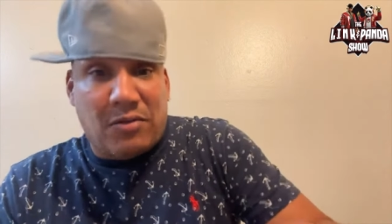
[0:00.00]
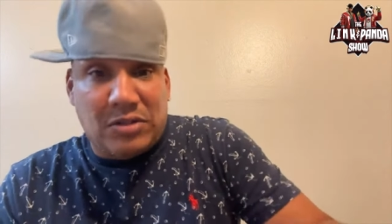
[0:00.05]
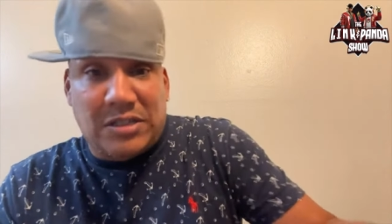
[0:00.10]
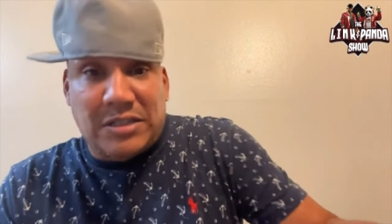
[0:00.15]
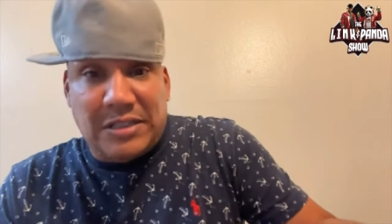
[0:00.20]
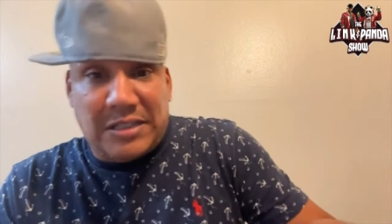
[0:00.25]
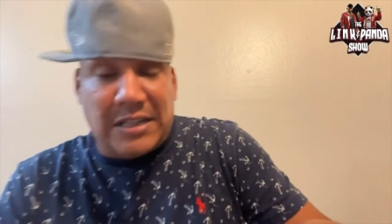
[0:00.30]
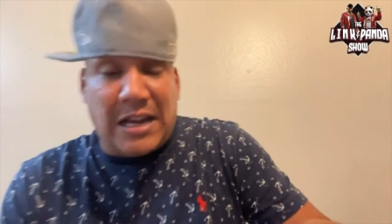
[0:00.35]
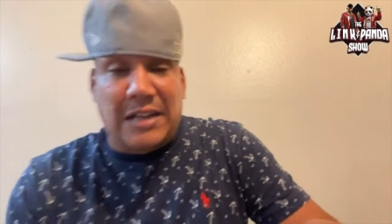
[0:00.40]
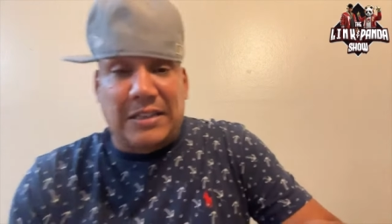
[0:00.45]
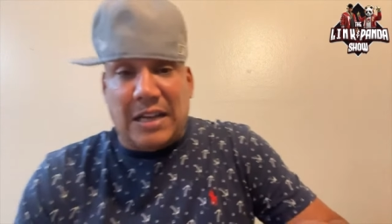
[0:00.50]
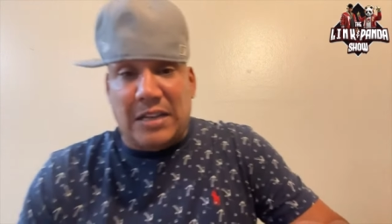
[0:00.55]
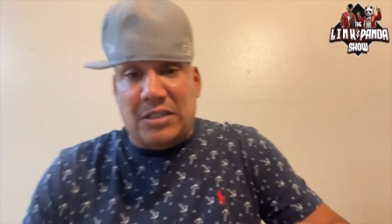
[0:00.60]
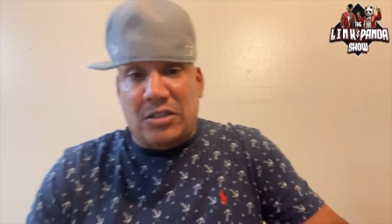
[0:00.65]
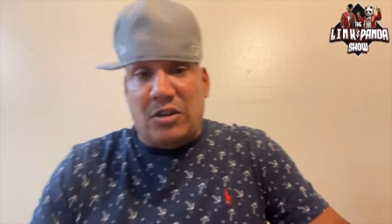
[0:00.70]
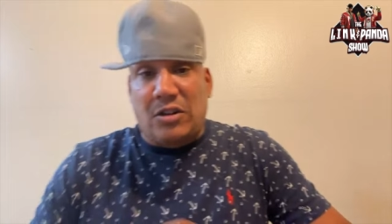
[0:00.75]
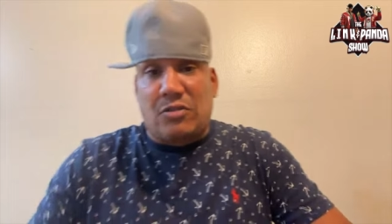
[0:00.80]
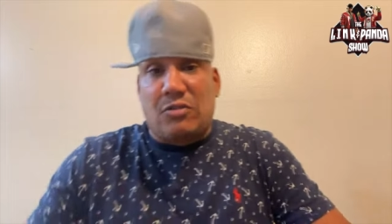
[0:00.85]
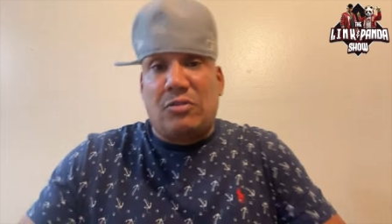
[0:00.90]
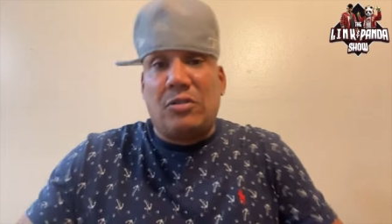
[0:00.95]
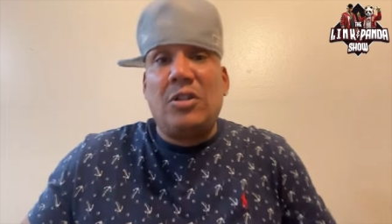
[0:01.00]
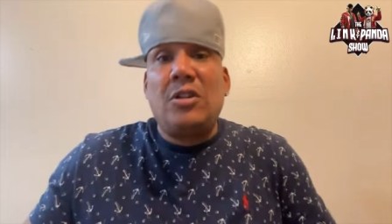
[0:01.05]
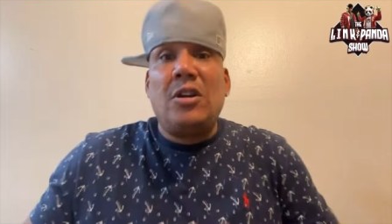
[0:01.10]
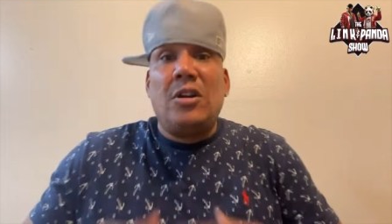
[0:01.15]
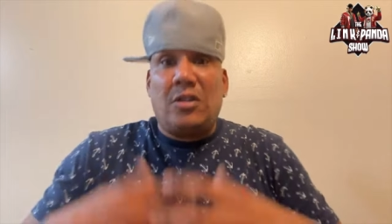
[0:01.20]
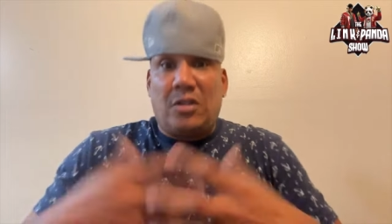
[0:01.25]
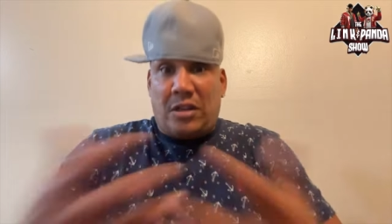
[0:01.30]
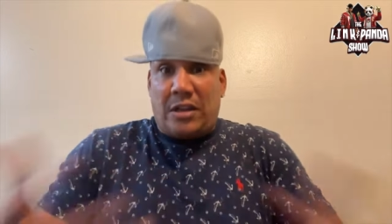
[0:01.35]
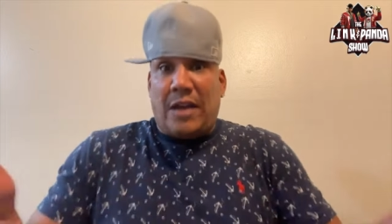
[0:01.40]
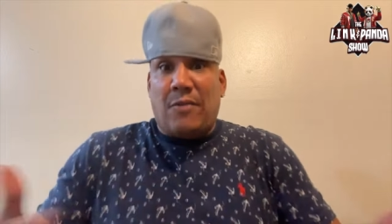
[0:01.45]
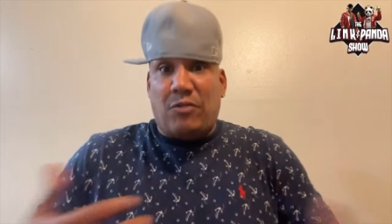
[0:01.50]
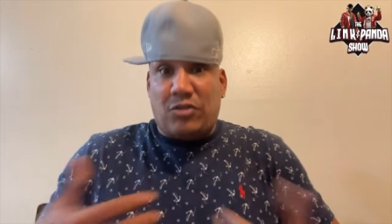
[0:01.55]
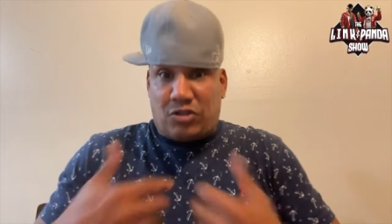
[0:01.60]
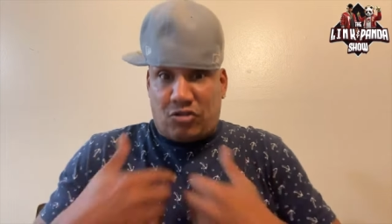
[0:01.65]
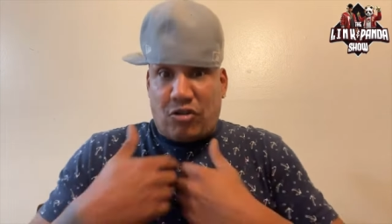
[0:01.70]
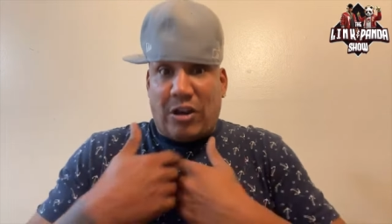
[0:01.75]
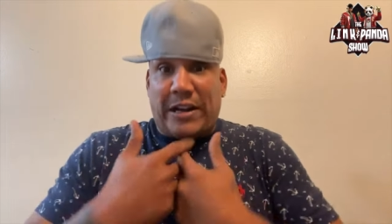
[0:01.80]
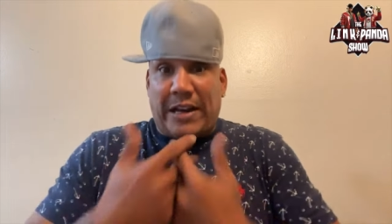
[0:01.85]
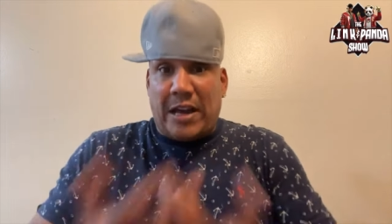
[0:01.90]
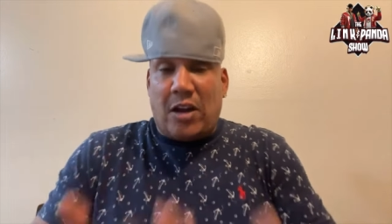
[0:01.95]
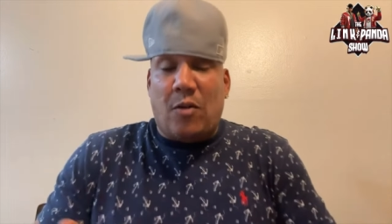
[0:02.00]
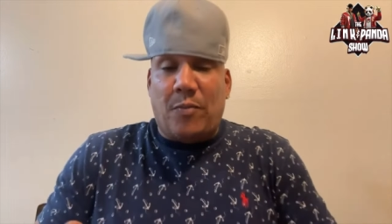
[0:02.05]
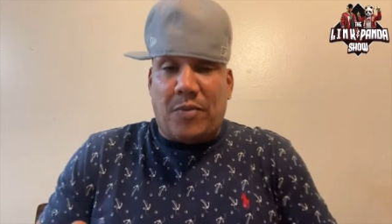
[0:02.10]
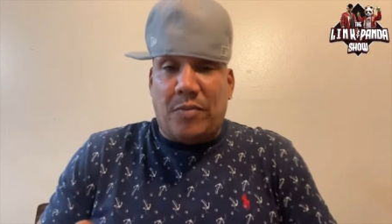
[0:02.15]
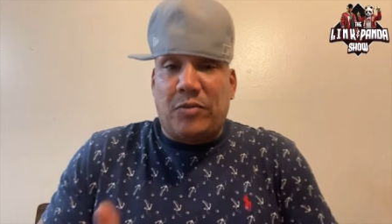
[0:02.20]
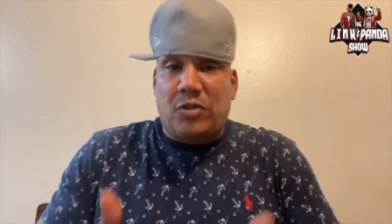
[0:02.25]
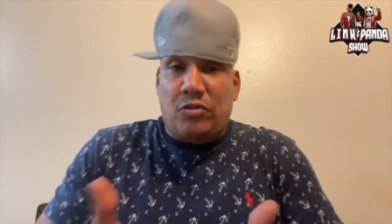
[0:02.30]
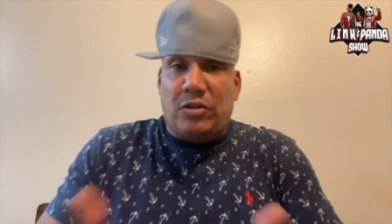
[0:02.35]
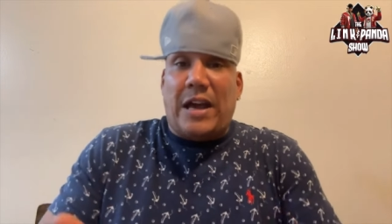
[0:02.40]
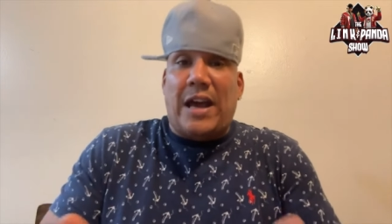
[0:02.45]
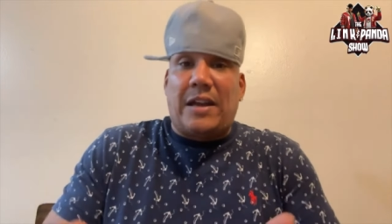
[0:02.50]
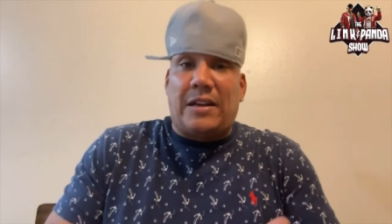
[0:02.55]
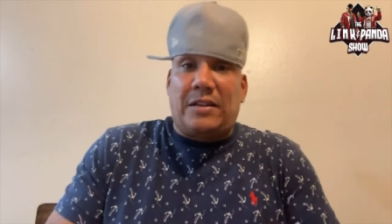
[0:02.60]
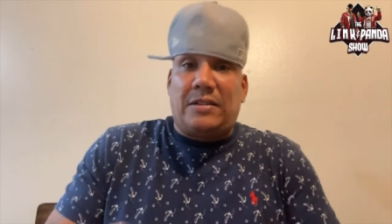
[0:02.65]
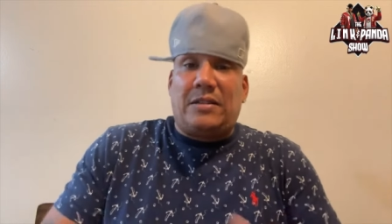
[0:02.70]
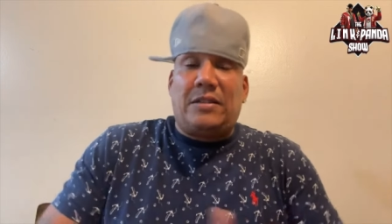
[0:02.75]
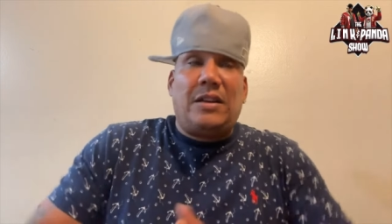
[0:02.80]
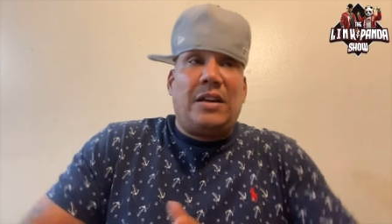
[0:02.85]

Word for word: I was inside that circle and was trying to help him do that,